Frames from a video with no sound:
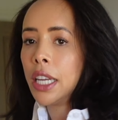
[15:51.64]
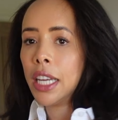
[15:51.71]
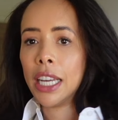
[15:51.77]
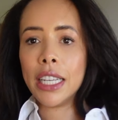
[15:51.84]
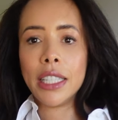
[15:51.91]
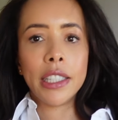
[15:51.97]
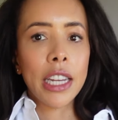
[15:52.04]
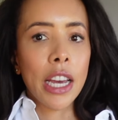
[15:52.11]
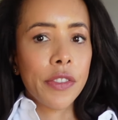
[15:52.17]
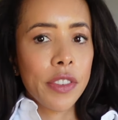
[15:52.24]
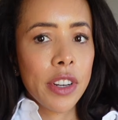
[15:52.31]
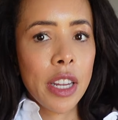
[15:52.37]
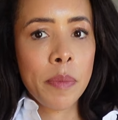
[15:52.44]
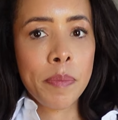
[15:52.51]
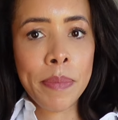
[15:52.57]
is
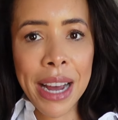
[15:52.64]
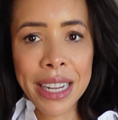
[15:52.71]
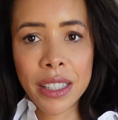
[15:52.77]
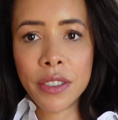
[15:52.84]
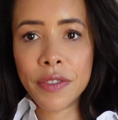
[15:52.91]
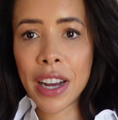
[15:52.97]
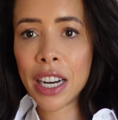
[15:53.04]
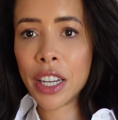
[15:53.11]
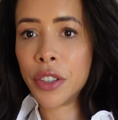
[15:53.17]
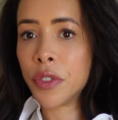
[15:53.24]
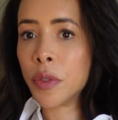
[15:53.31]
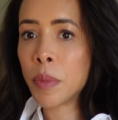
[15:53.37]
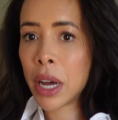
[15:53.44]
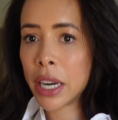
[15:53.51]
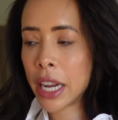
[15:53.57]
definitely better value for
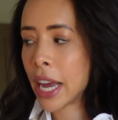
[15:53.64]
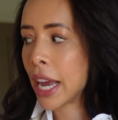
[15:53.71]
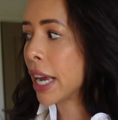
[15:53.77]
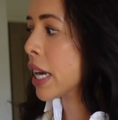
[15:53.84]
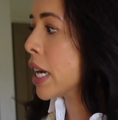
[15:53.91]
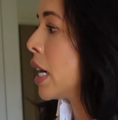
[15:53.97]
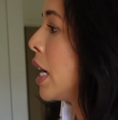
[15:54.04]
money